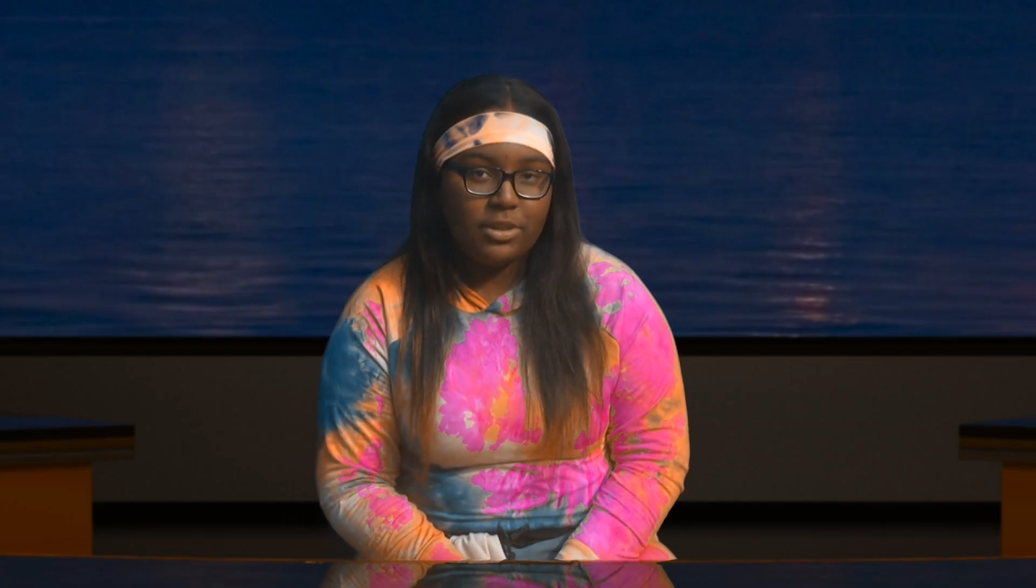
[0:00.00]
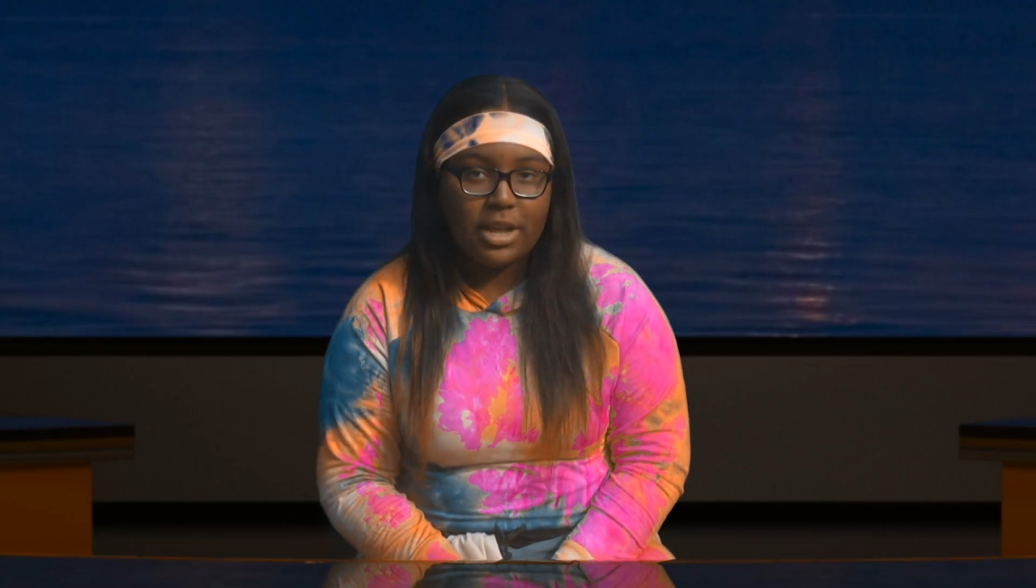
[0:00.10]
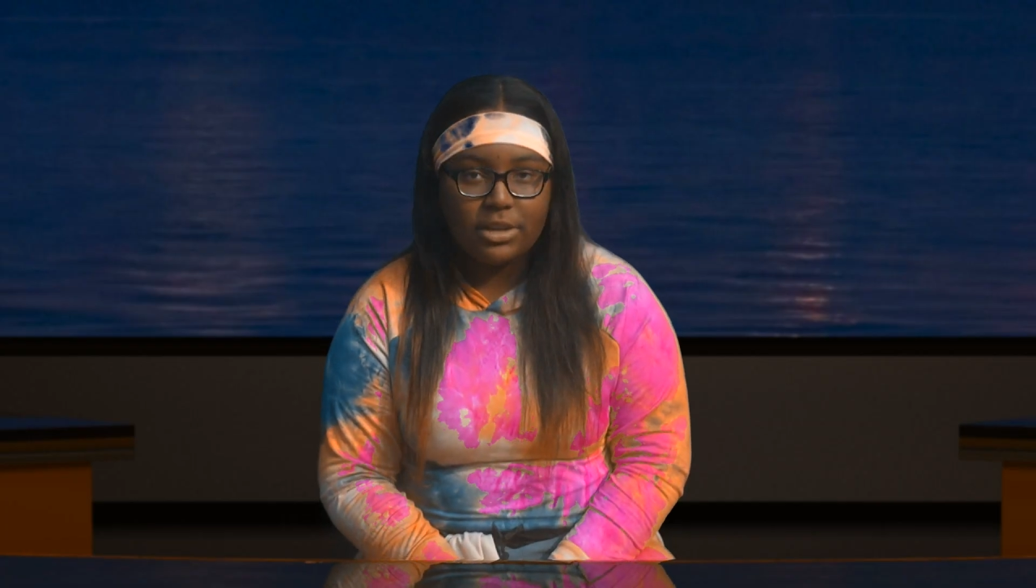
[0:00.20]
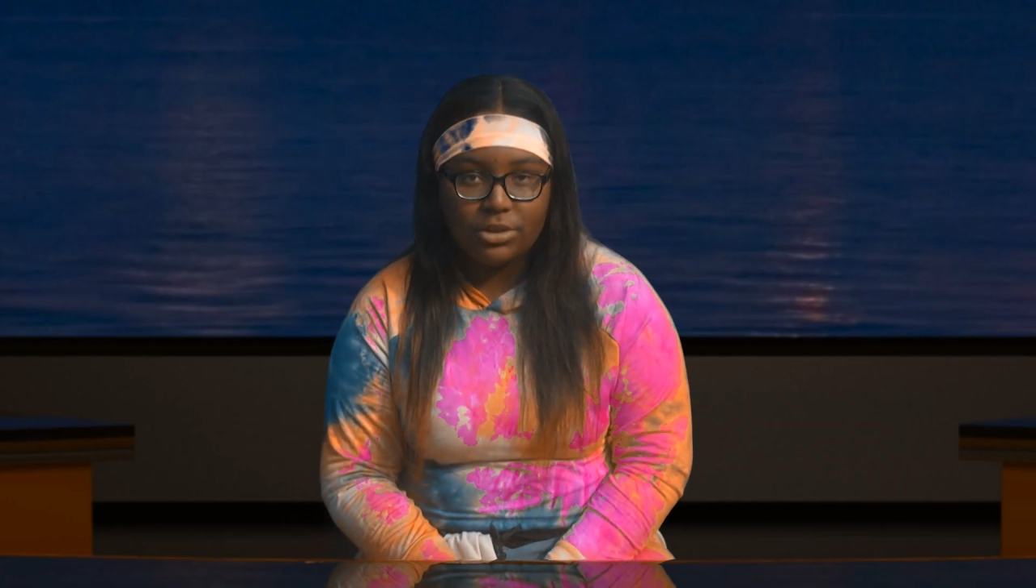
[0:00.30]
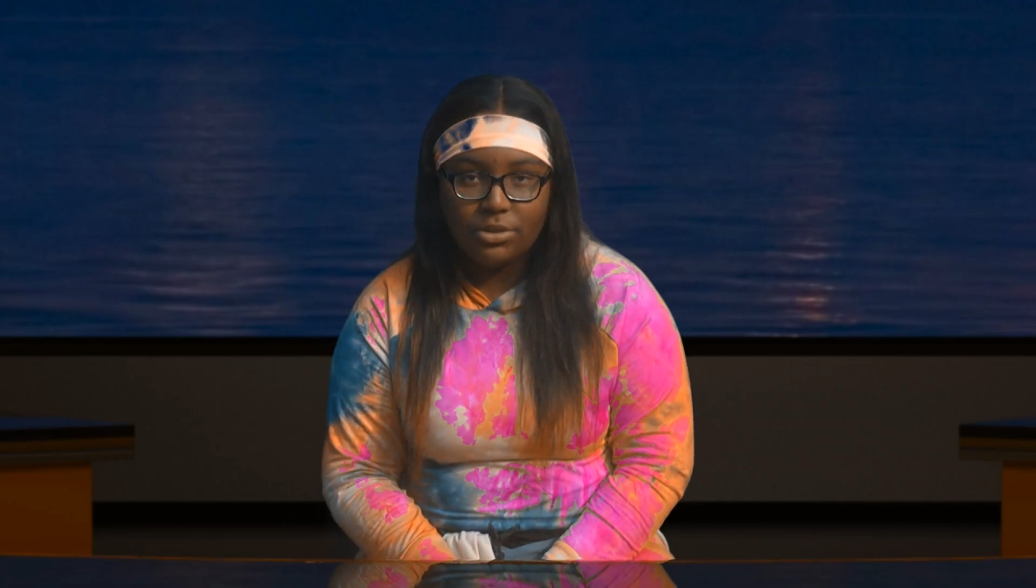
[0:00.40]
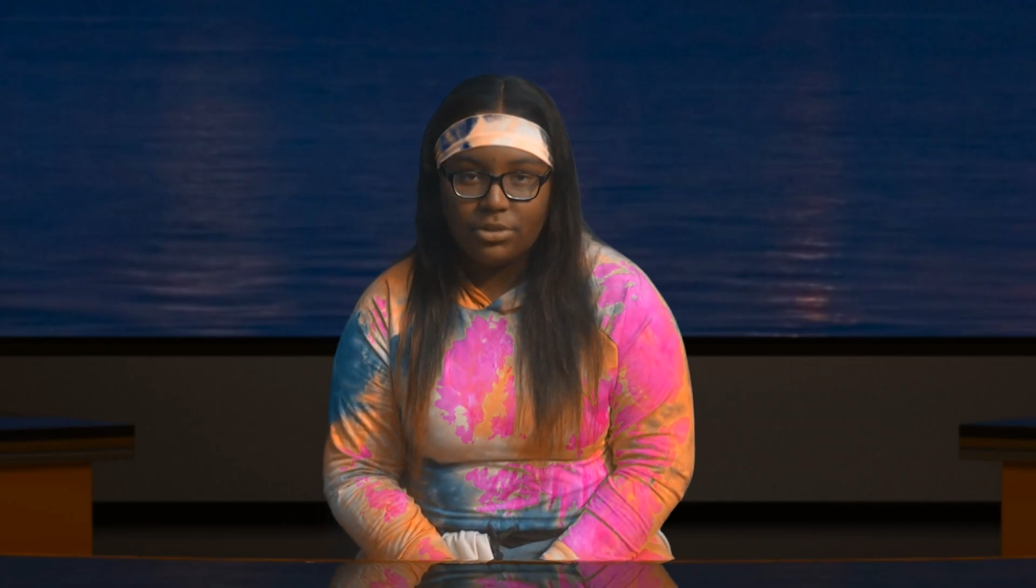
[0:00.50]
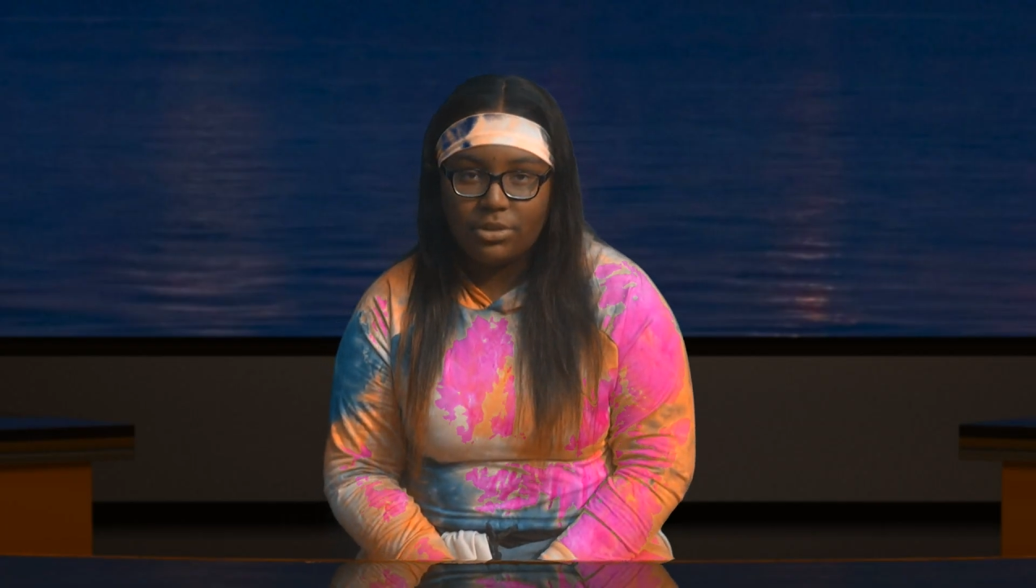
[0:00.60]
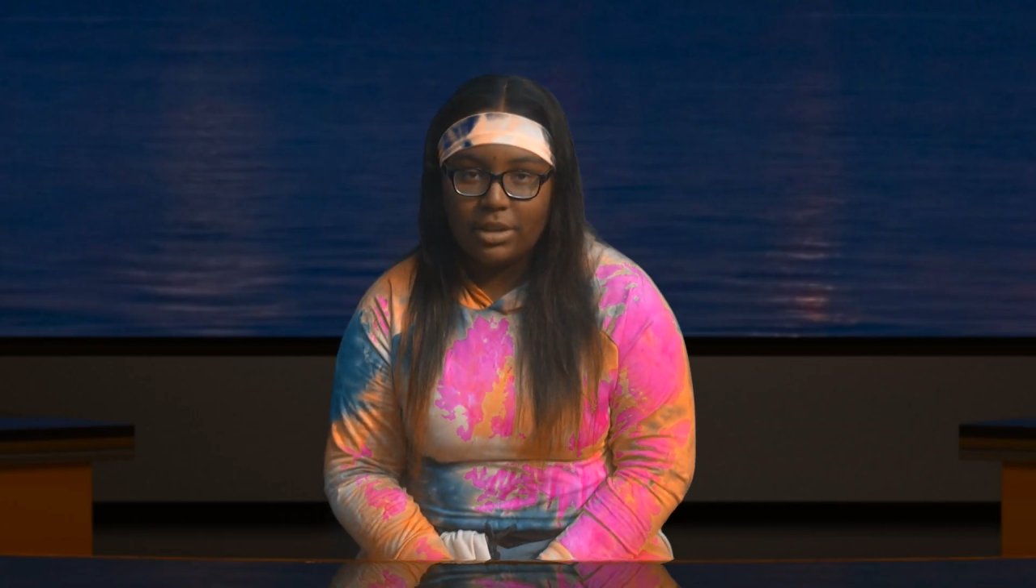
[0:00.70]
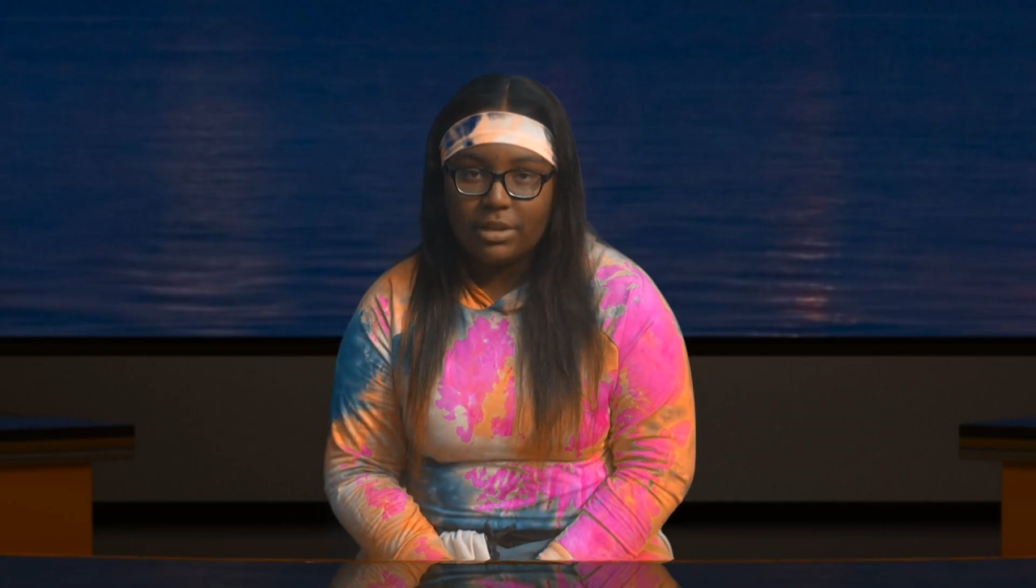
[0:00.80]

and juniors that live